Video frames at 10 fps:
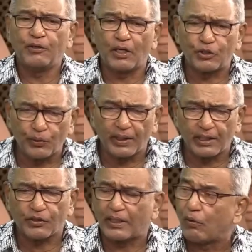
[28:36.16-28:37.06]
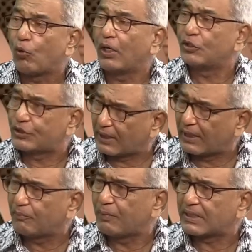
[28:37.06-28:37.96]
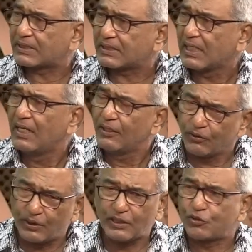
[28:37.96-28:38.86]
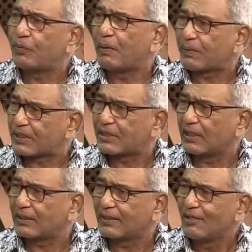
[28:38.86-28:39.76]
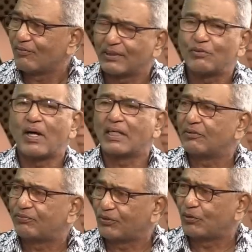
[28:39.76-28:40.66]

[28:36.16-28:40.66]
you are doing it on a voluntary basis. You need to be appreciated Thank for the wonderful